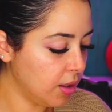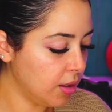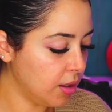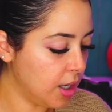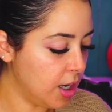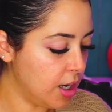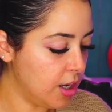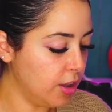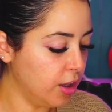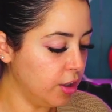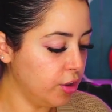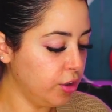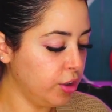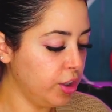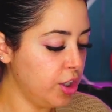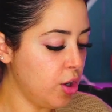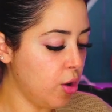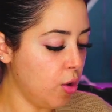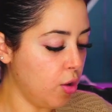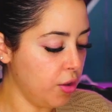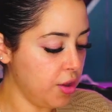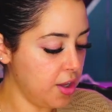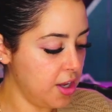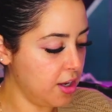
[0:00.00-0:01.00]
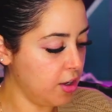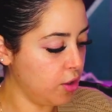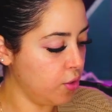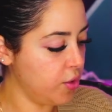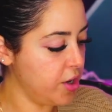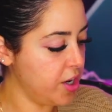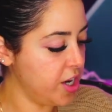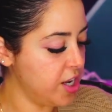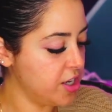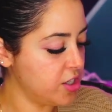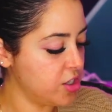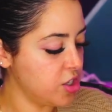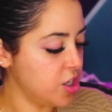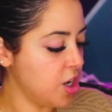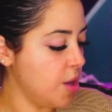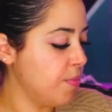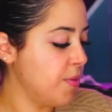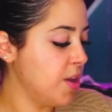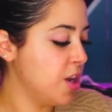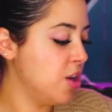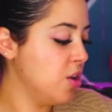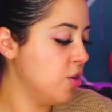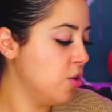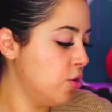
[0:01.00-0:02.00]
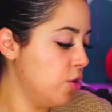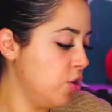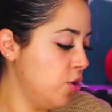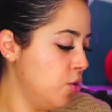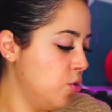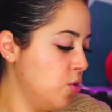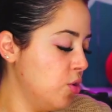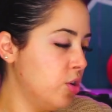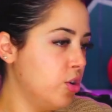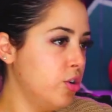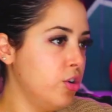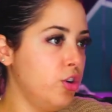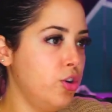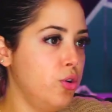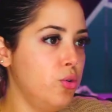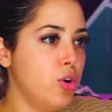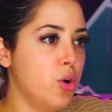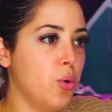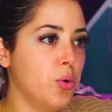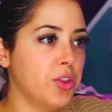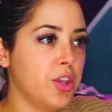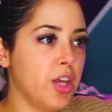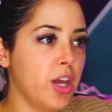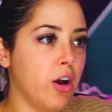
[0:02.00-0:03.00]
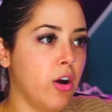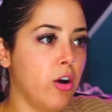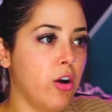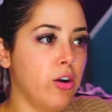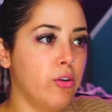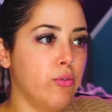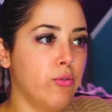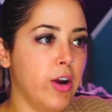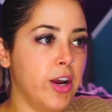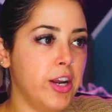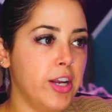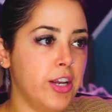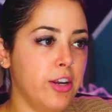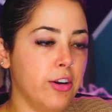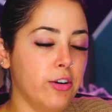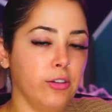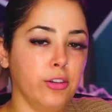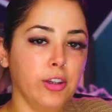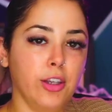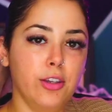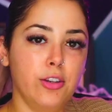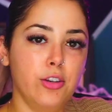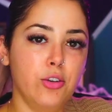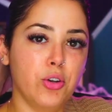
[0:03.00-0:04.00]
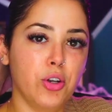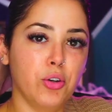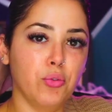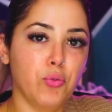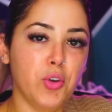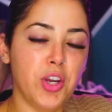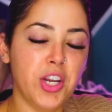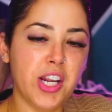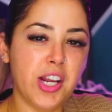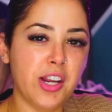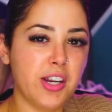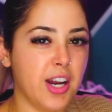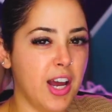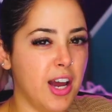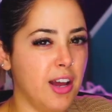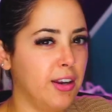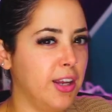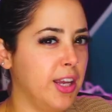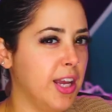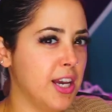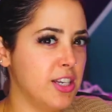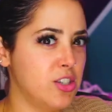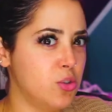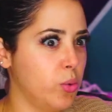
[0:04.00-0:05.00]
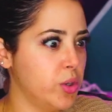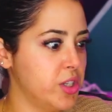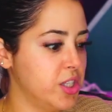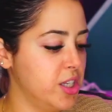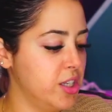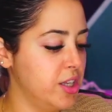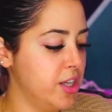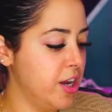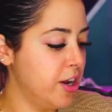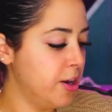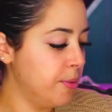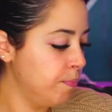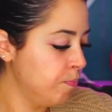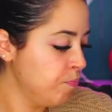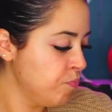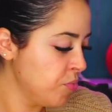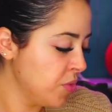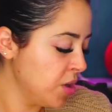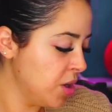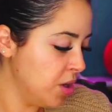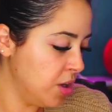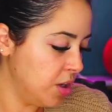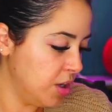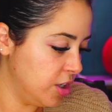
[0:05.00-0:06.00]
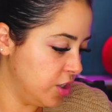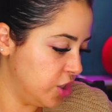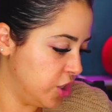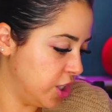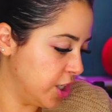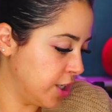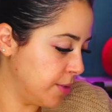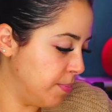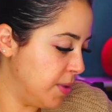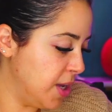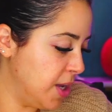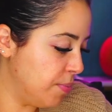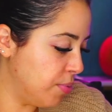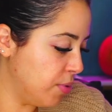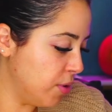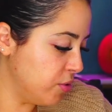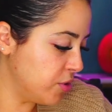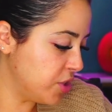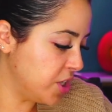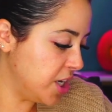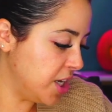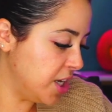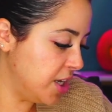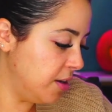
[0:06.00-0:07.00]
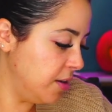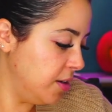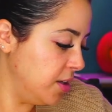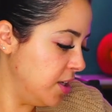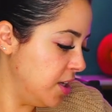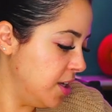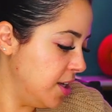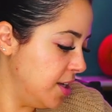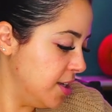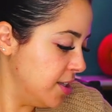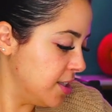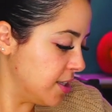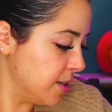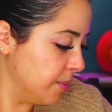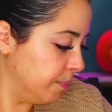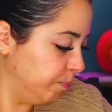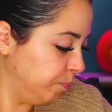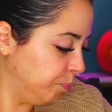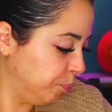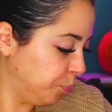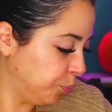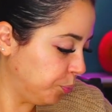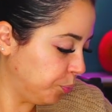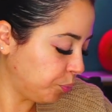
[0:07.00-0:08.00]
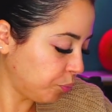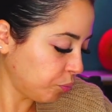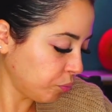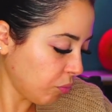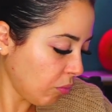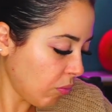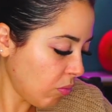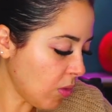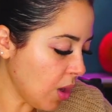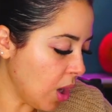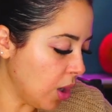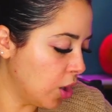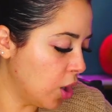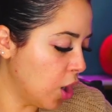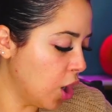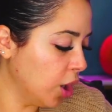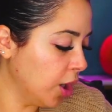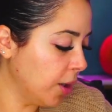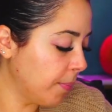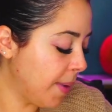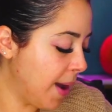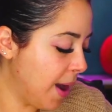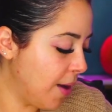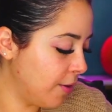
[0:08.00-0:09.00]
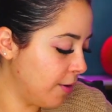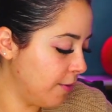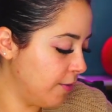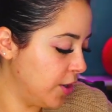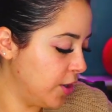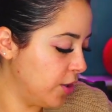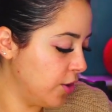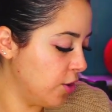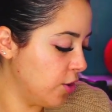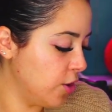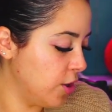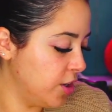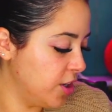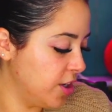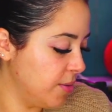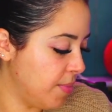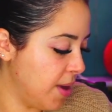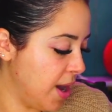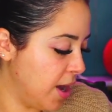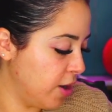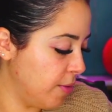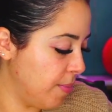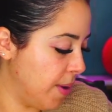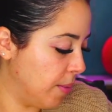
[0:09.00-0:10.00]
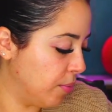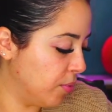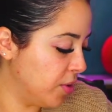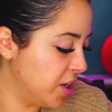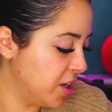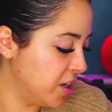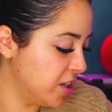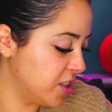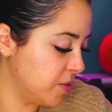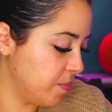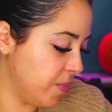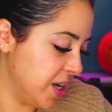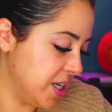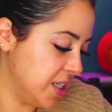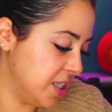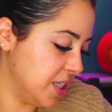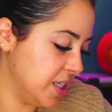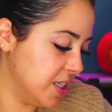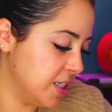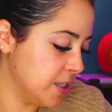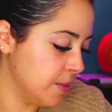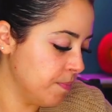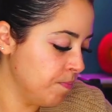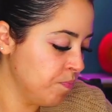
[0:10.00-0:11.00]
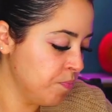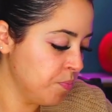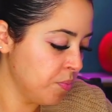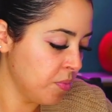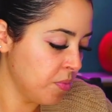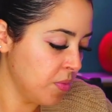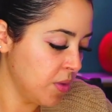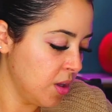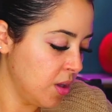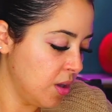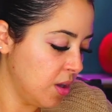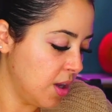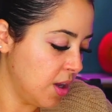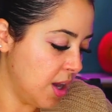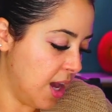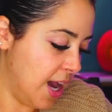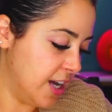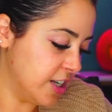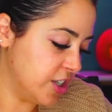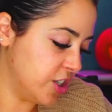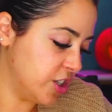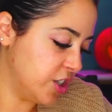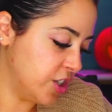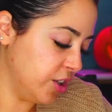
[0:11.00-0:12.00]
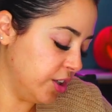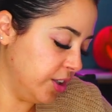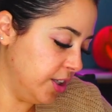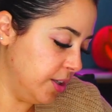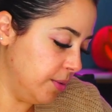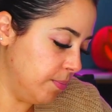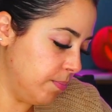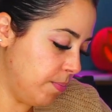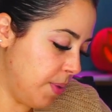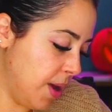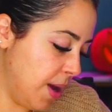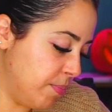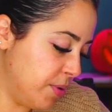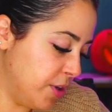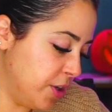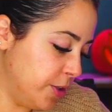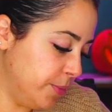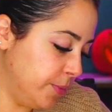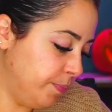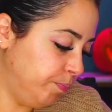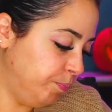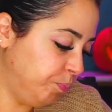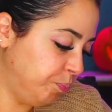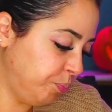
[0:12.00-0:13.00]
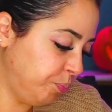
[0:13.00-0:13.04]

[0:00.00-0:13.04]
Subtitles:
And literally all the ingredients are something you know what they are right here. You could read it and not guess what's in there. Chickpea protein, yeast, garlic powder, vinegar, onion powder, paprika, spices, Hatch chili pepper,